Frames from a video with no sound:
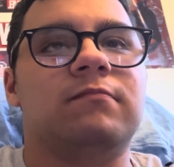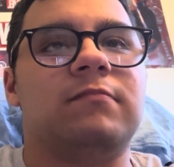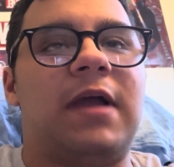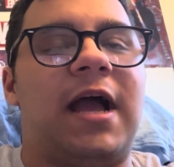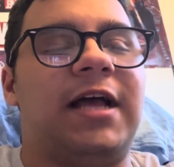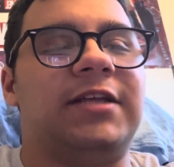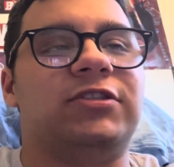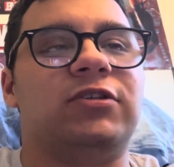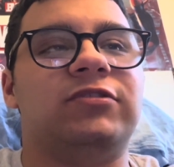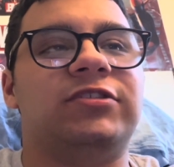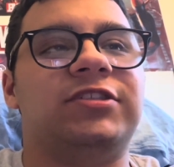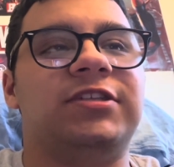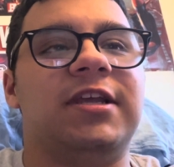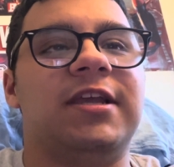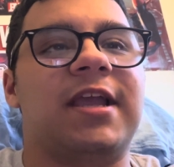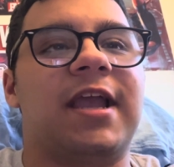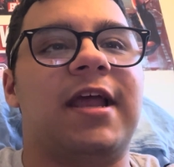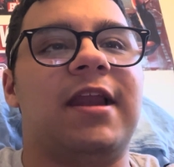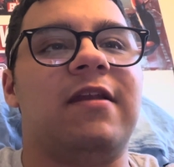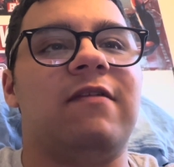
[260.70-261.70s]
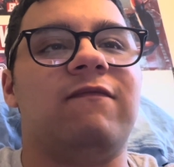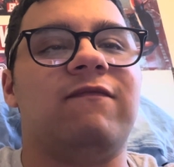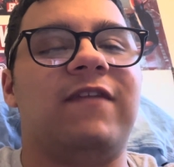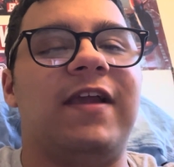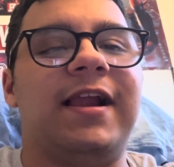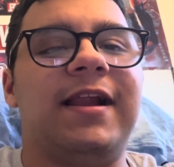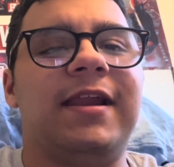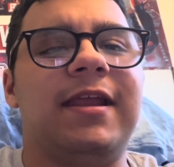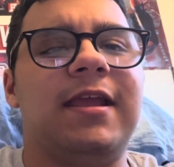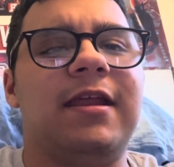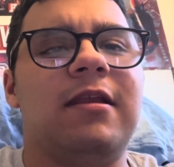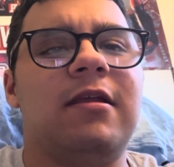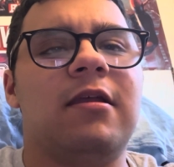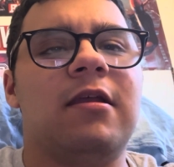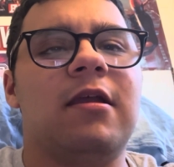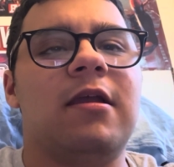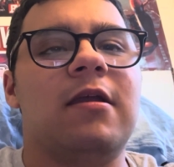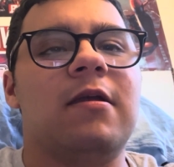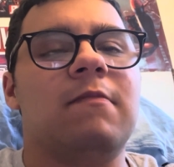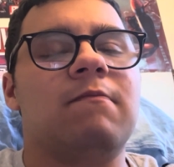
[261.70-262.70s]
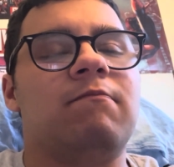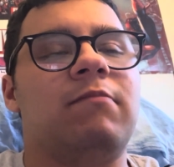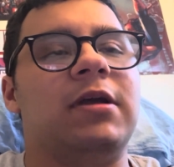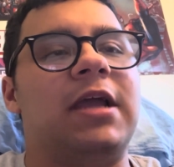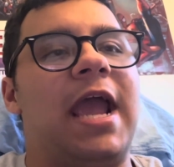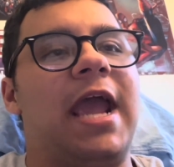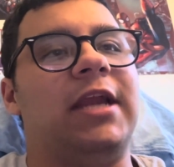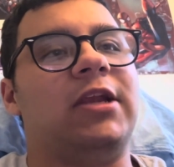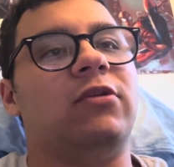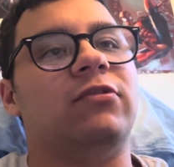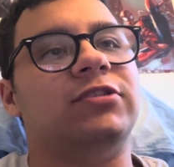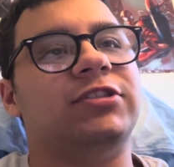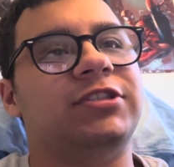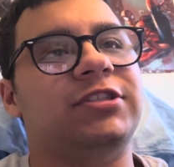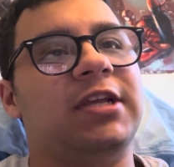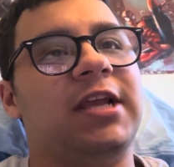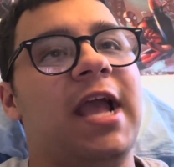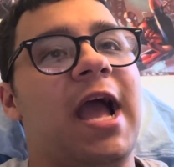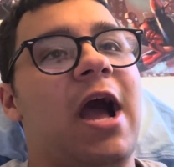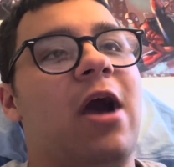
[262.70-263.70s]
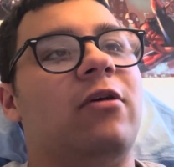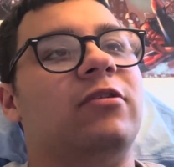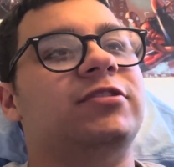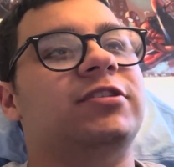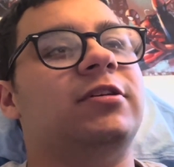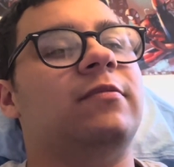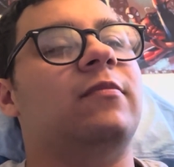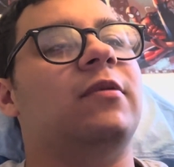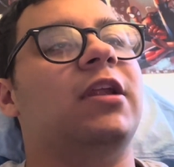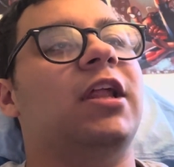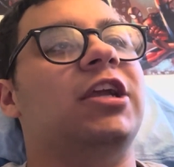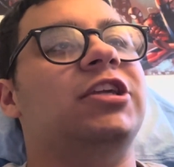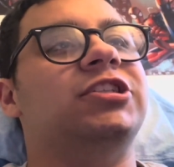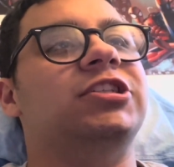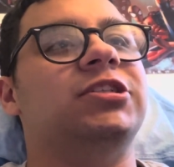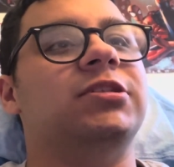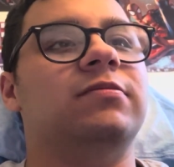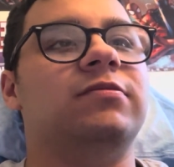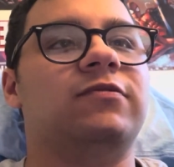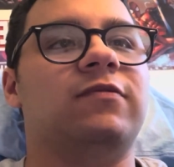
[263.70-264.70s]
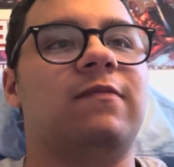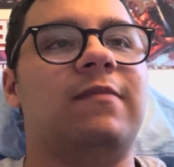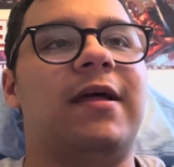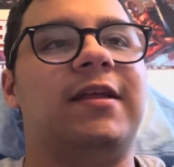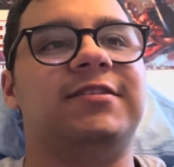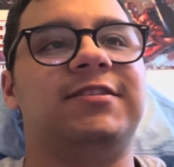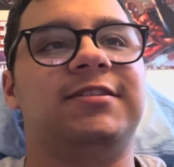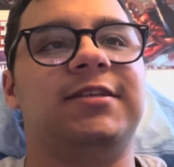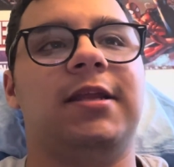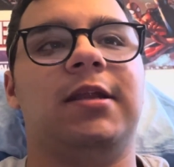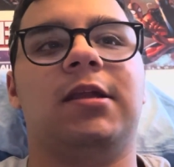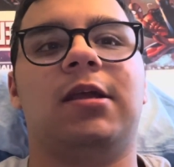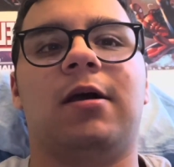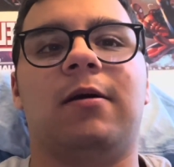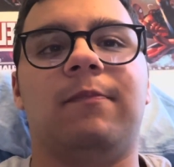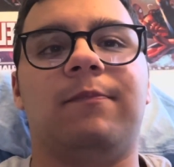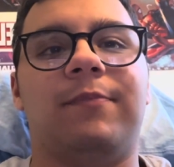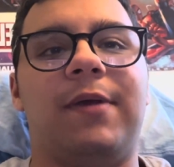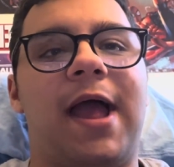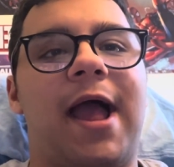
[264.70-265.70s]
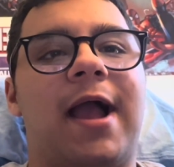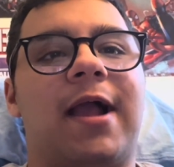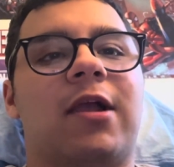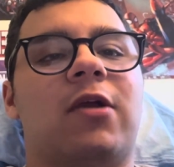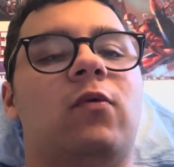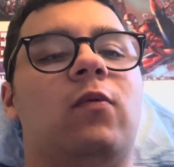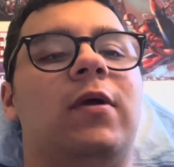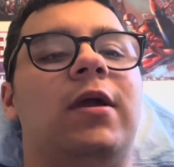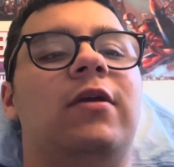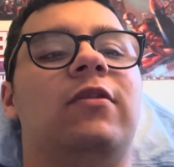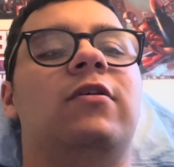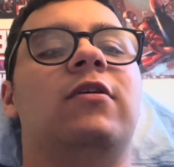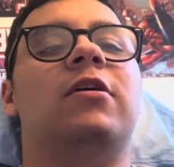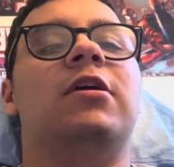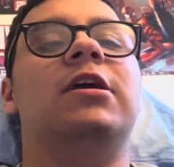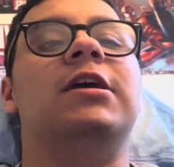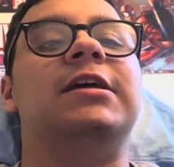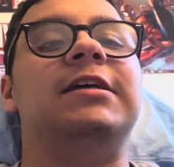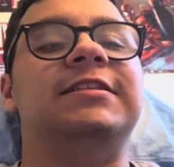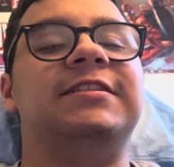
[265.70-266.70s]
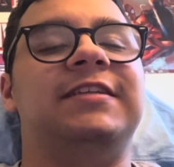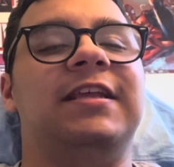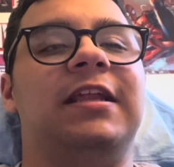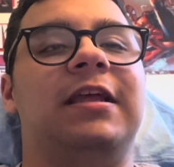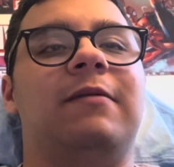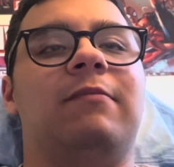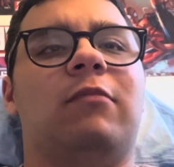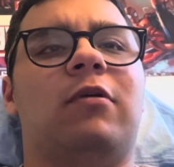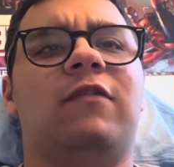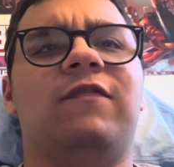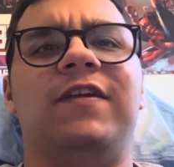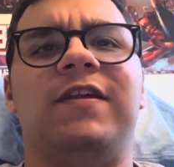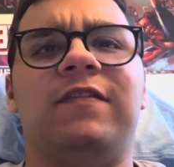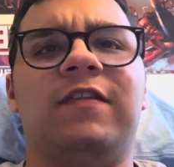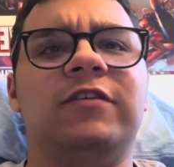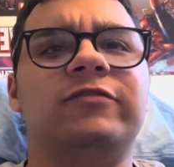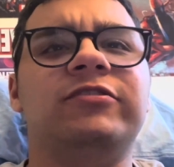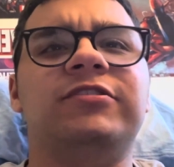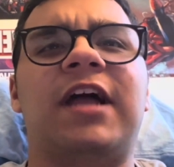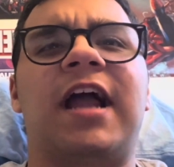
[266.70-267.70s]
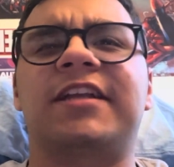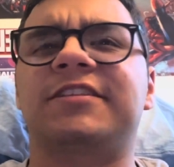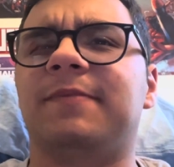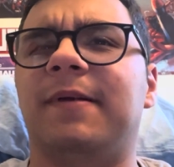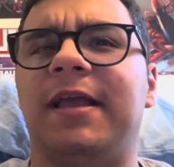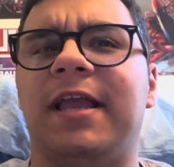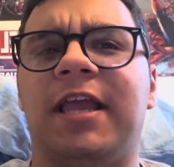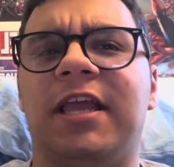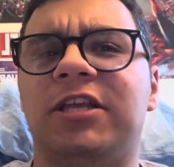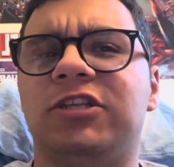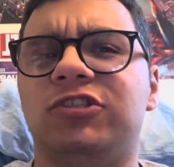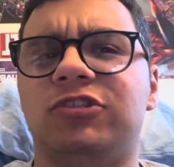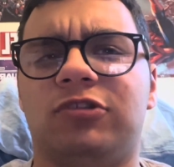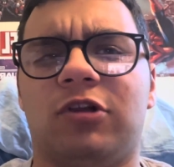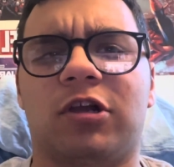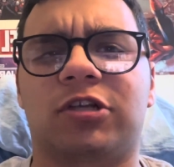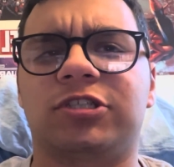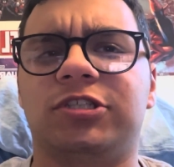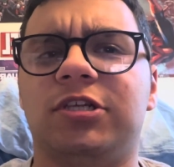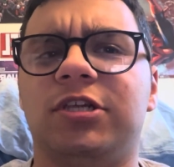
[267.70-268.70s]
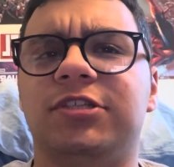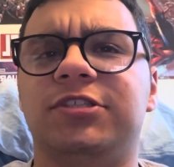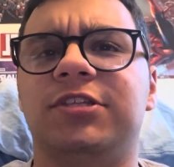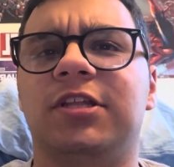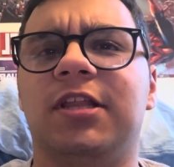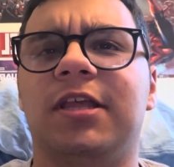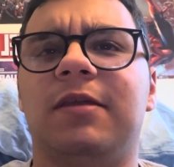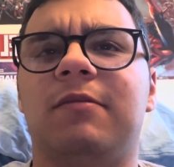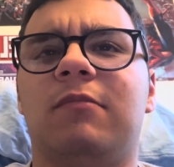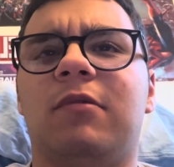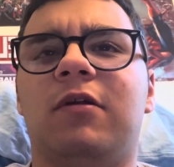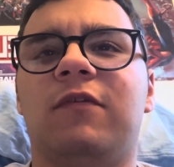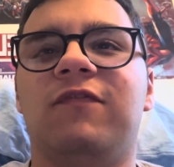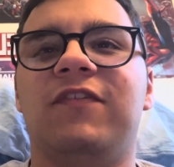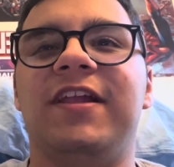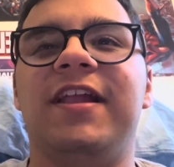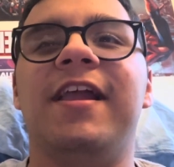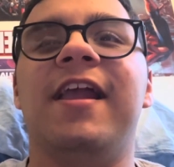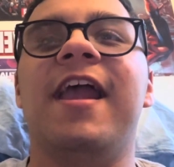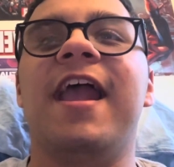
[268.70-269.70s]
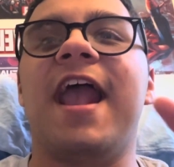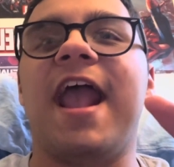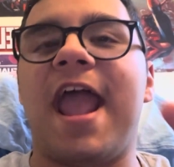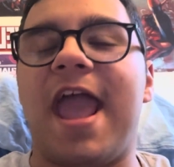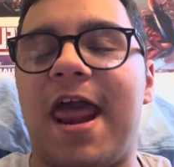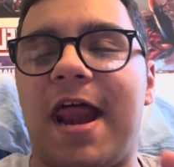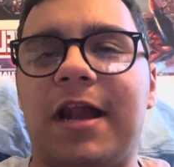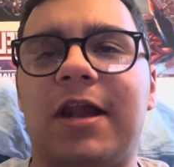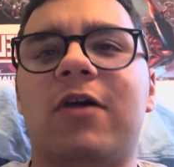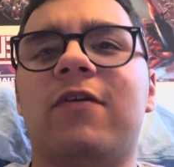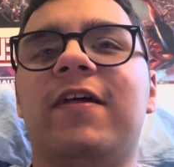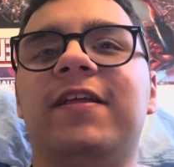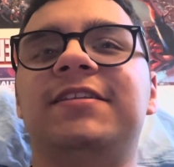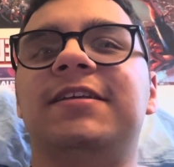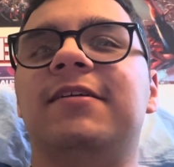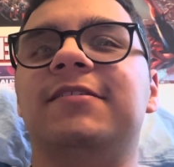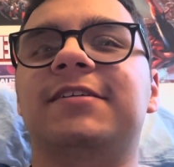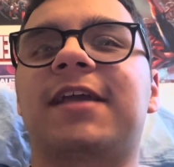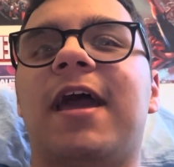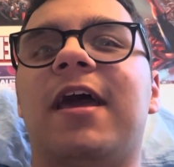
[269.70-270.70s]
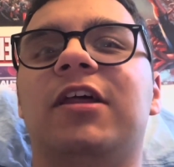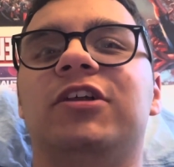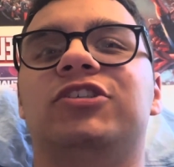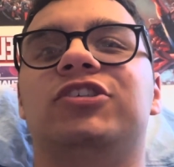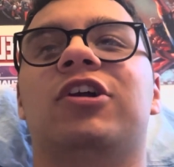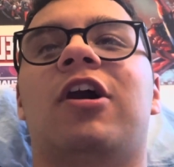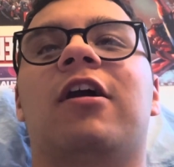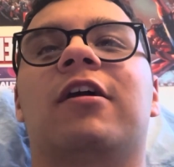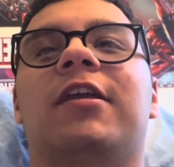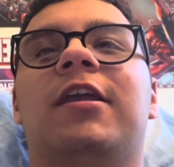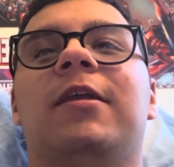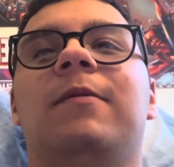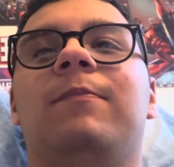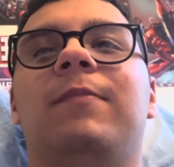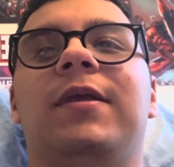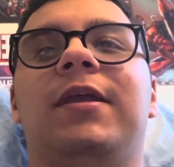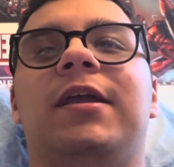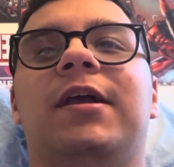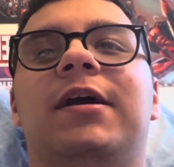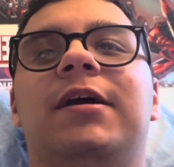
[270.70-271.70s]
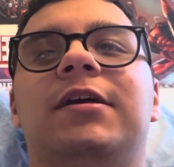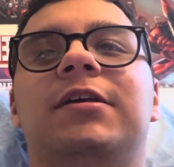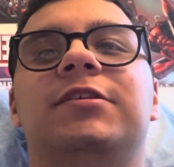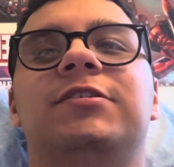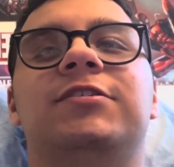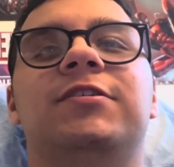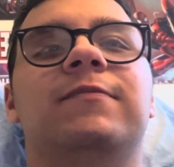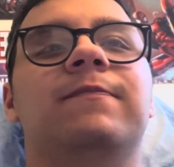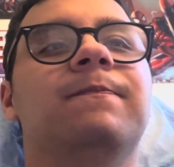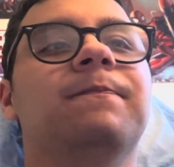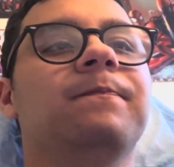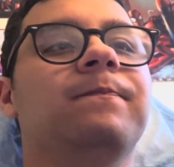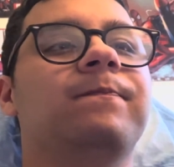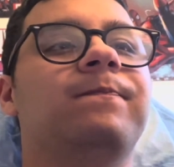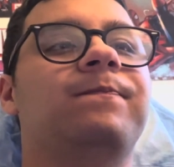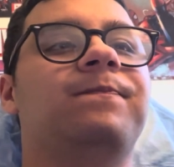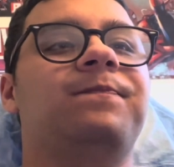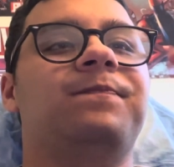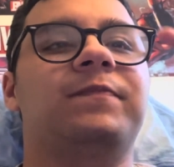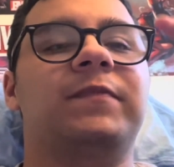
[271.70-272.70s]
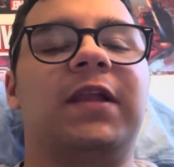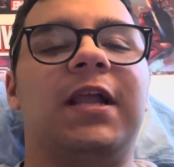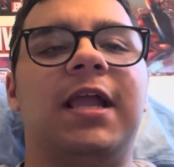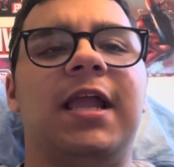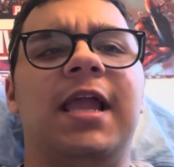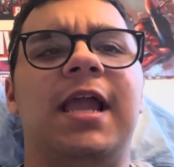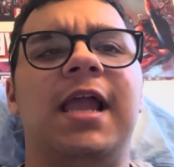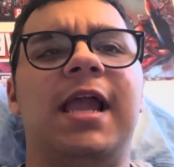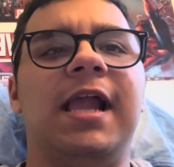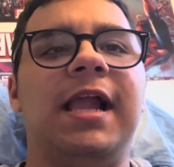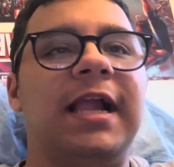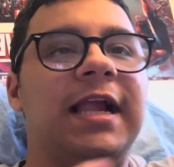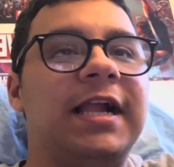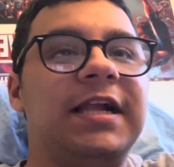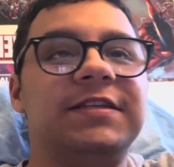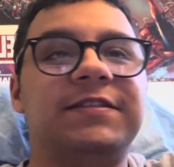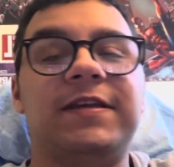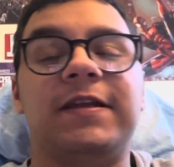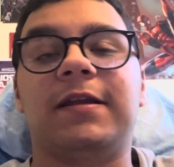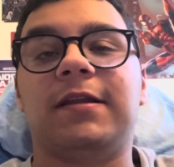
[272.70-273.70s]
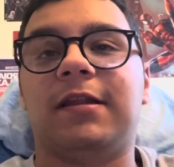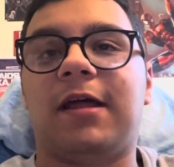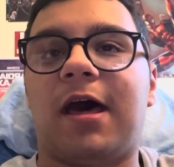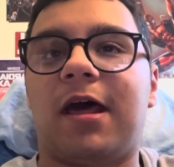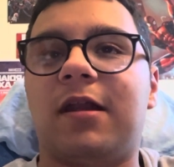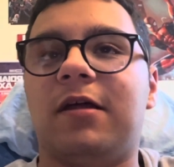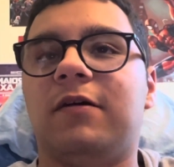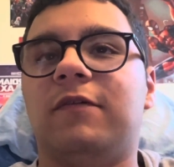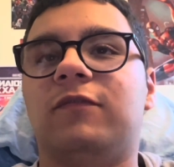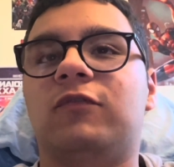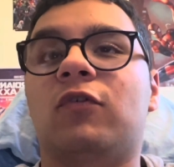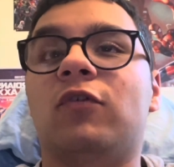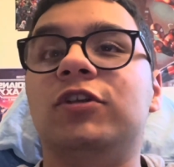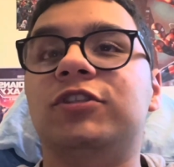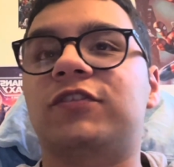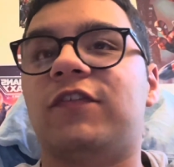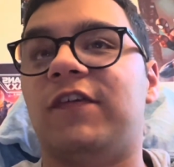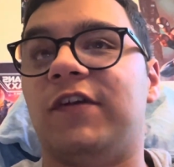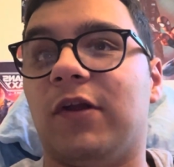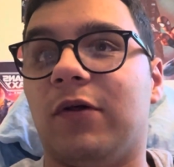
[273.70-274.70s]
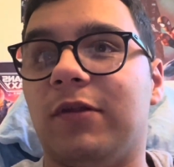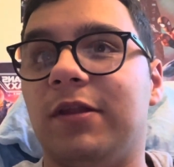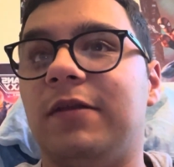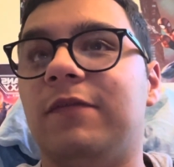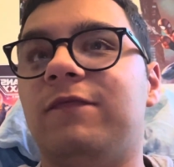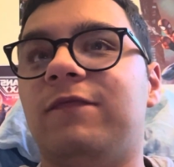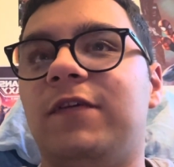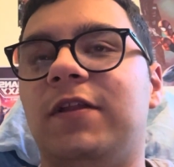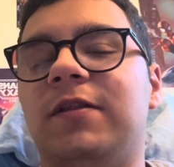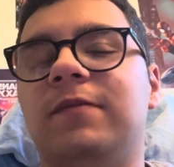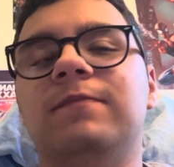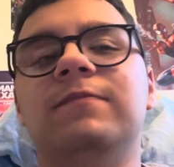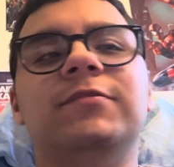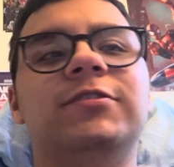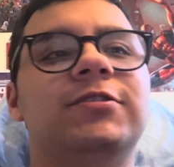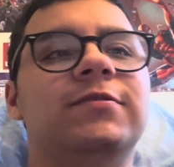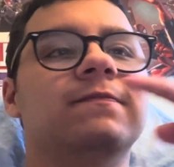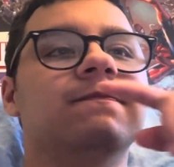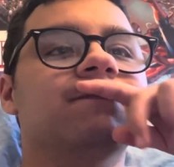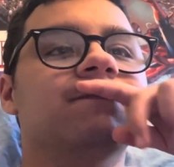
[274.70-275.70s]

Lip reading: as you see it get invaded, and you see how some relationships from that scene come back with Cillian Murphy. This was actually my introduction to Cillian Murphy, and I know that sounds kind of shocking because he's in a lot of Christopher Nolan films.